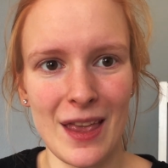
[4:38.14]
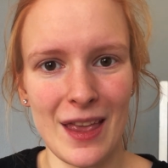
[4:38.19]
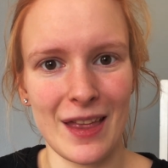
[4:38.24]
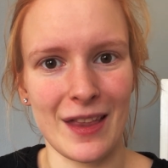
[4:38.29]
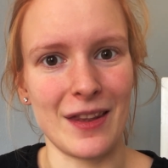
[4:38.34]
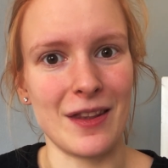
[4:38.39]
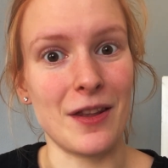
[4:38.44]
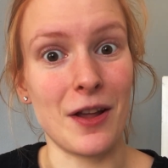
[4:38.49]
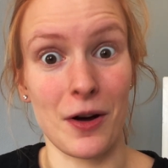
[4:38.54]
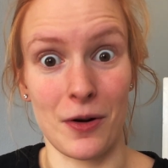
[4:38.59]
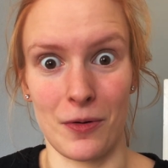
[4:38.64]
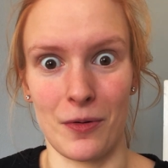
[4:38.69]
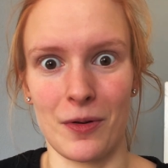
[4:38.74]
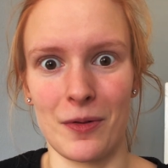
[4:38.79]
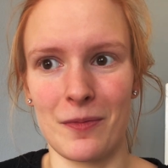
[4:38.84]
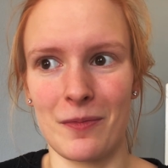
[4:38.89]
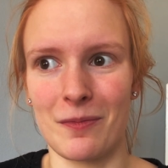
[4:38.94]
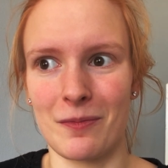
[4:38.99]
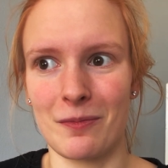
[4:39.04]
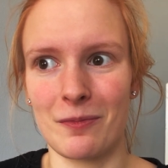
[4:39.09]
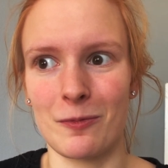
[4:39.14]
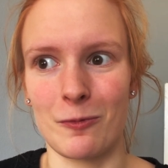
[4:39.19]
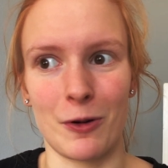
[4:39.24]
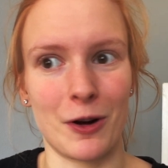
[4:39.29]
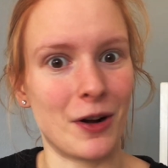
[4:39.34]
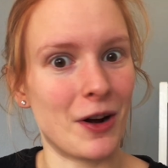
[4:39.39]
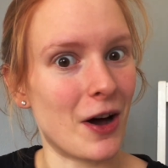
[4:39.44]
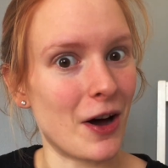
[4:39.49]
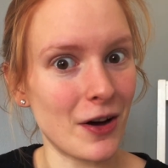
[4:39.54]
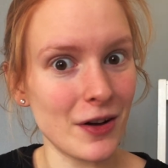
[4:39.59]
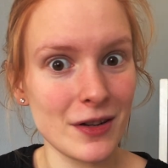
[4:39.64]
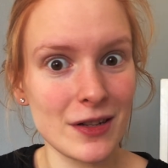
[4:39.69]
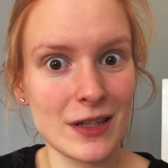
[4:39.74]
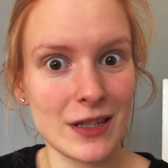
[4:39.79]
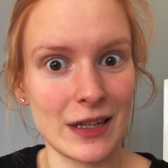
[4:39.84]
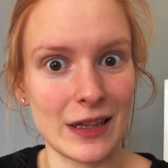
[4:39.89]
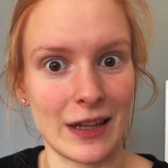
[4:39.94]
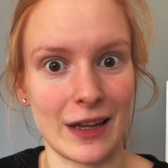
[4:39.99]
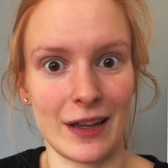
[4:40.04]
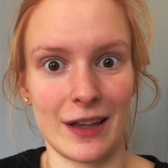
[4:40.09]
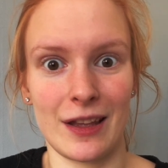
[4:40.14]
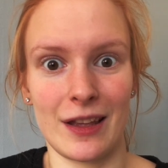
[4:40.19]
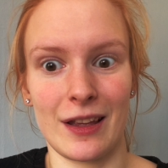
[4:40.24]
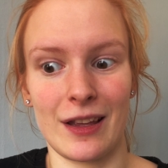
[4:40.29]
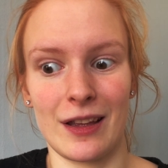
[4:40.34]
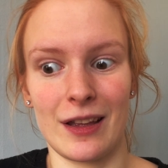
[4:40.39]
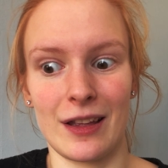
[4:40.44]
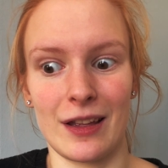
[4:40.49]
No, we're not. Like,